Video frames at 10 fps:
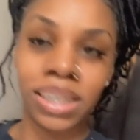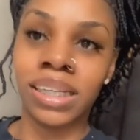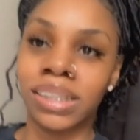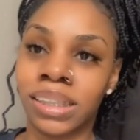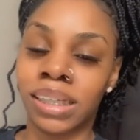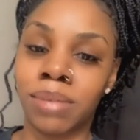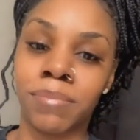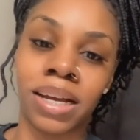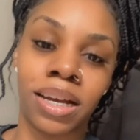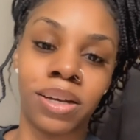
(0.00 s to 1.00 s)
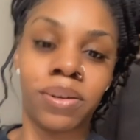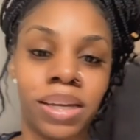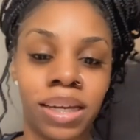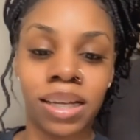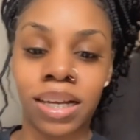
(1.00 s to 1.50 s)
Team Ma, go
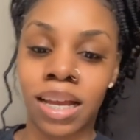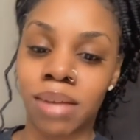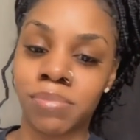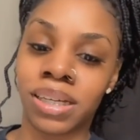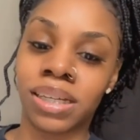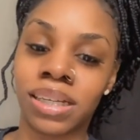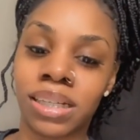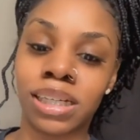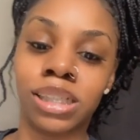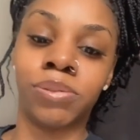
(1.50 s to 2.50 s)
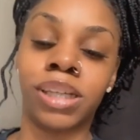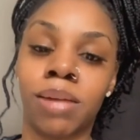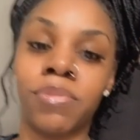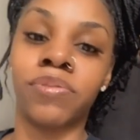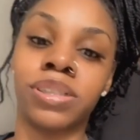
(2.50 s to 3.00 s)
ahead and comment because we
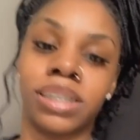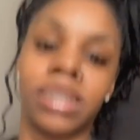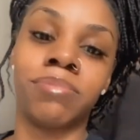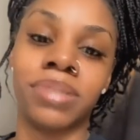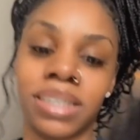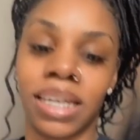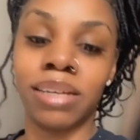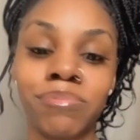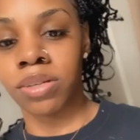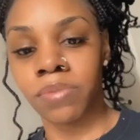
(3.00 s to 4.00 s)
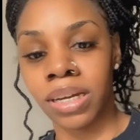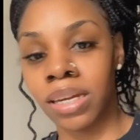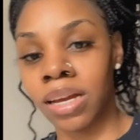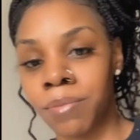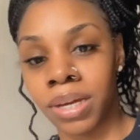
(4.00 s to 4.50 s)
coming for Team J. Right
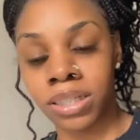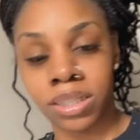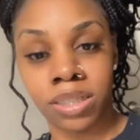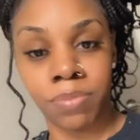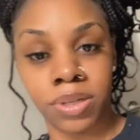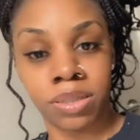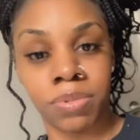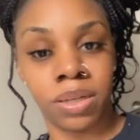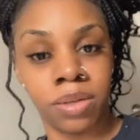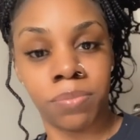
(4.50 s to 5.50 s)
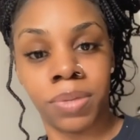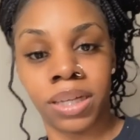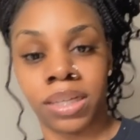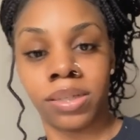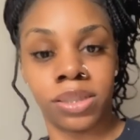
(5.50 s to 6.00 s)
now, I'm actually supposed to be
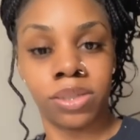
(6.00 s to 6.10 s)
plucking his little